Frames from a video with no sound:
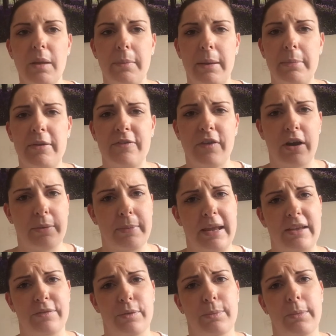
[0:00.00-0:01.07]
Maybe find
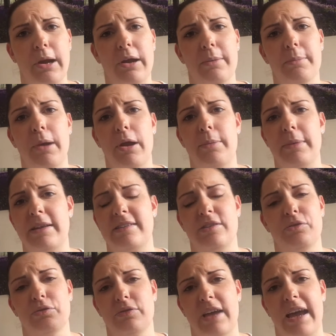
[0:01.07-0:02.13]
peaceful moments
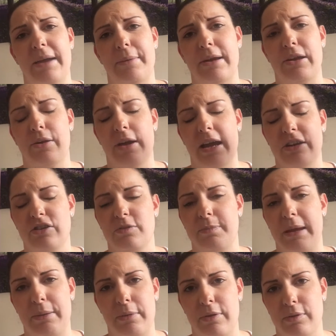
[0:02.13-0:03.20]
in your day where you can just
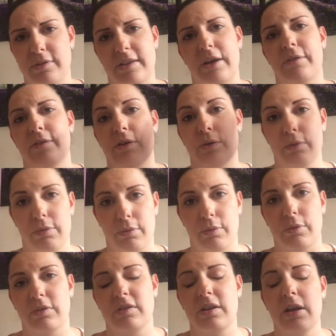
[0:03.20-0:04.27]
be with yourself and your
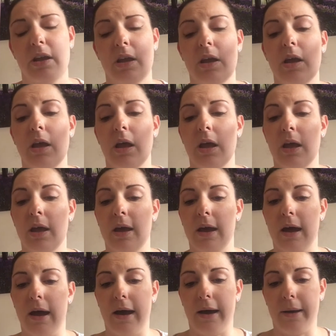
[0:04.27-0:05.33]
thoughts.
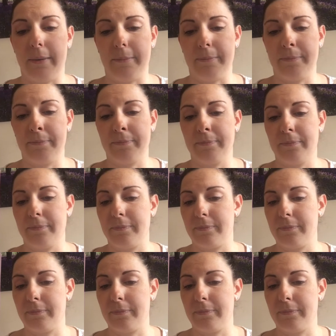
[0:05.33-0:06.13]
So